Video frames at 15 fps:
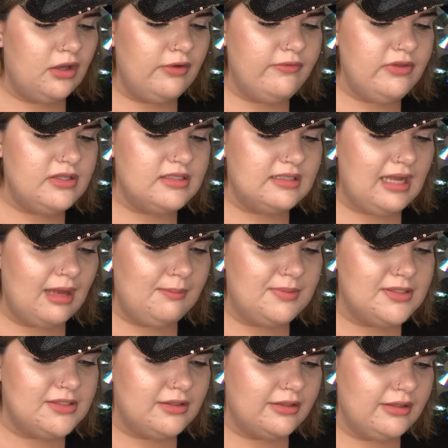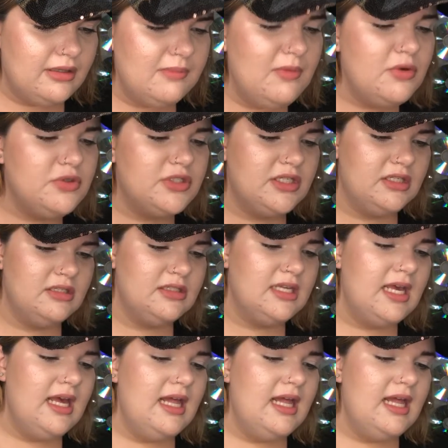over the scalp in circular motions.